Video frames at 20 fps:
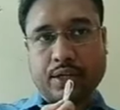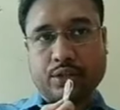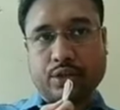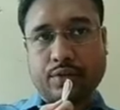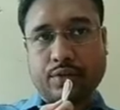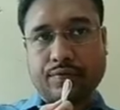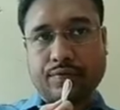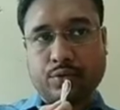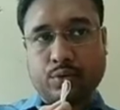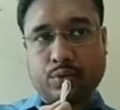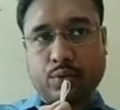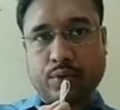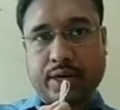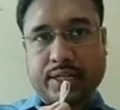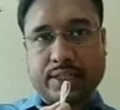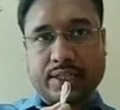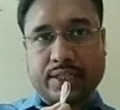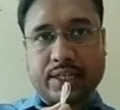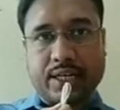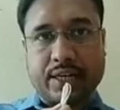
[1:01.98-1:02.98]
of two
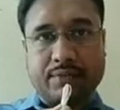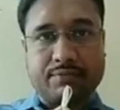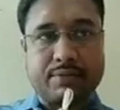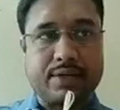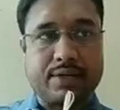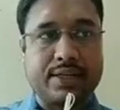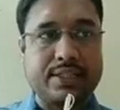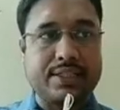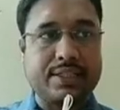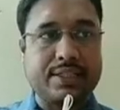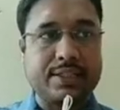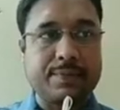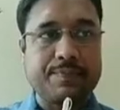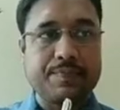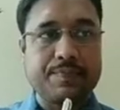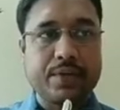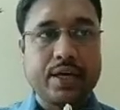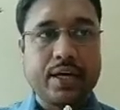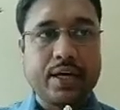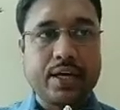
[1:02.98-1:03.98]
rational numbers
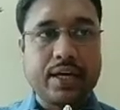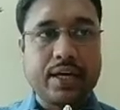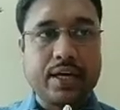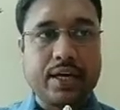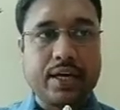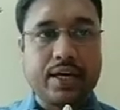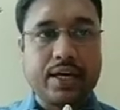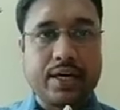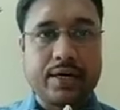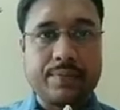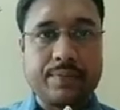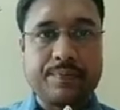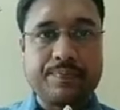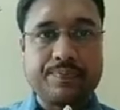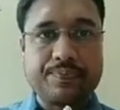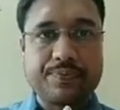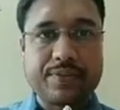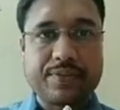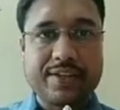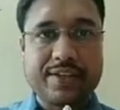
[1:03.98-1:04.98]
here
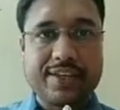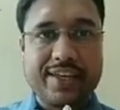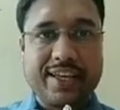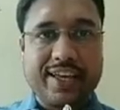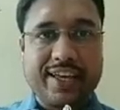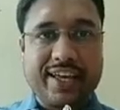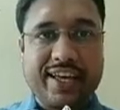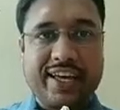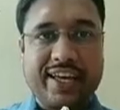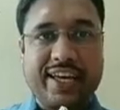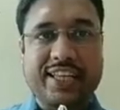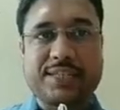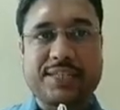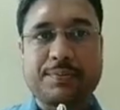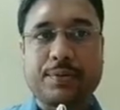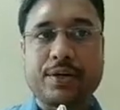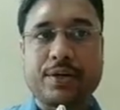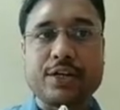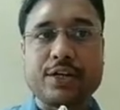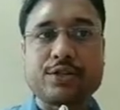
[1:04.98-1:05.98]
is
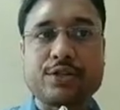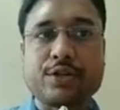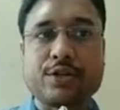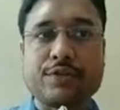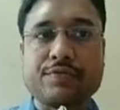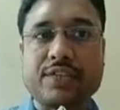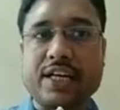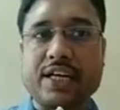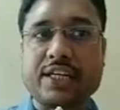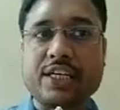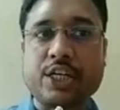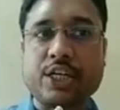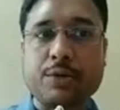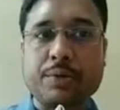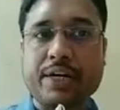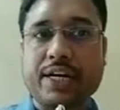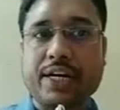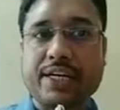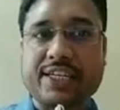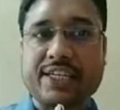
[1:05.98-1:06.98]
product of their
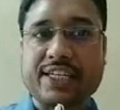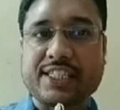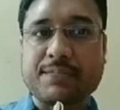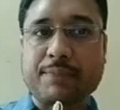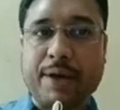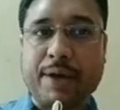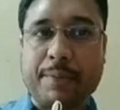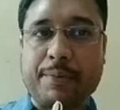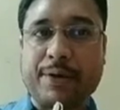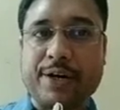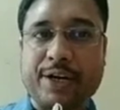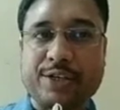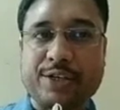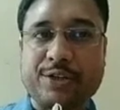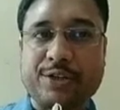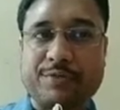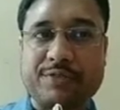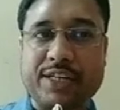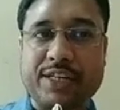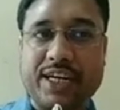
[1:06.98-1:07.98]
numerators by product
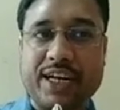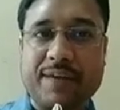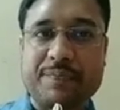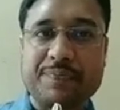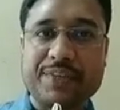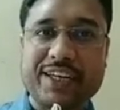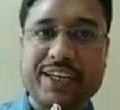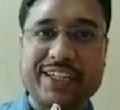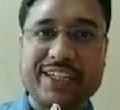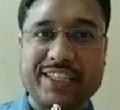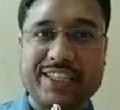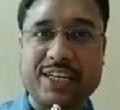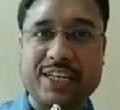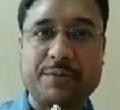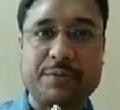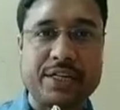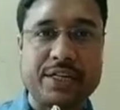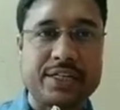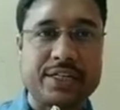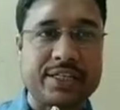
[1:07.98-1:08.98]
of their
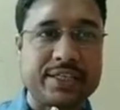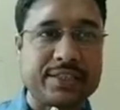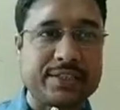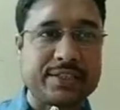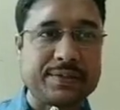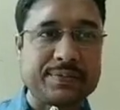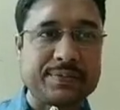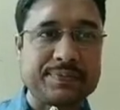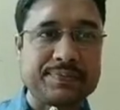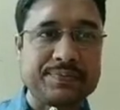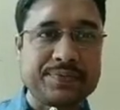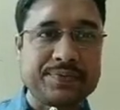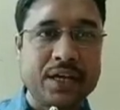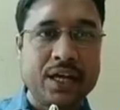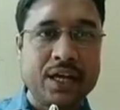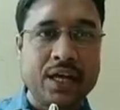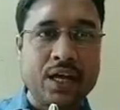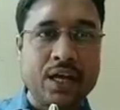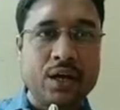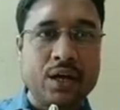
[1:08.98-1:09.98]
denominators.
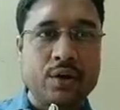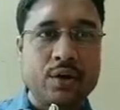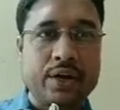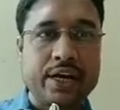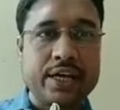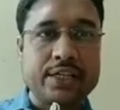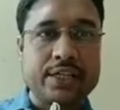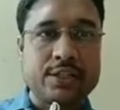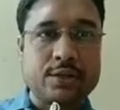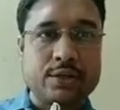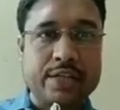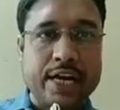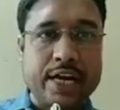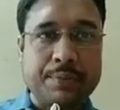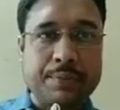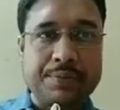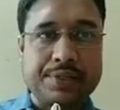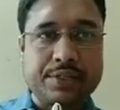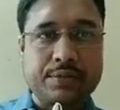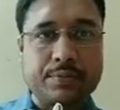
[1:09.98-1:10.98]
Okay, so that
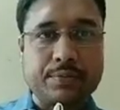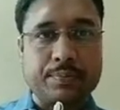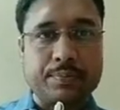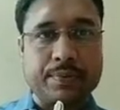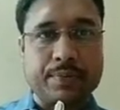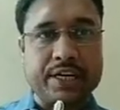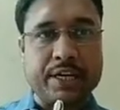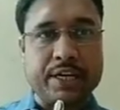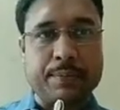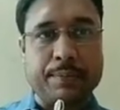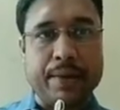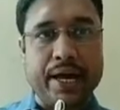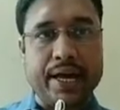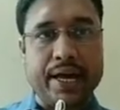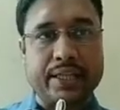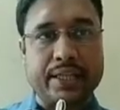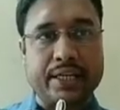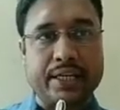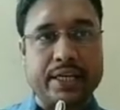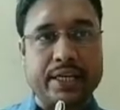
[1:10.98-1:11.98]
means multiply
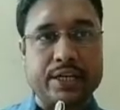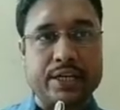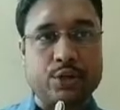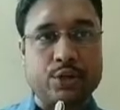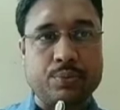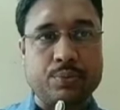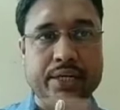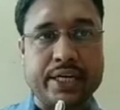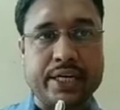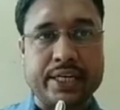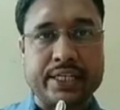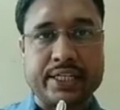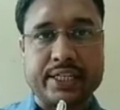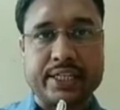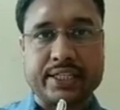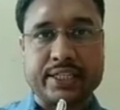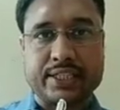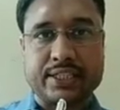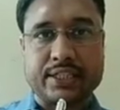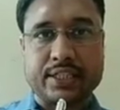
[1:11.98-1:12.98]
their
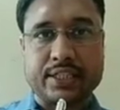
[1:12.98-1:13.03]
numerators.